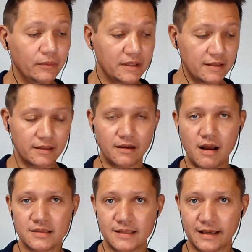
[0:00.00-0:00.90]
within the
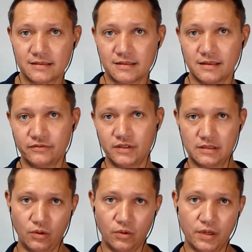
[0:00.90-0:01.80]
context of this
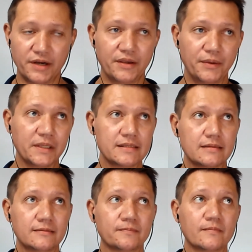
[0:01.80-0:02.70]
whole argument,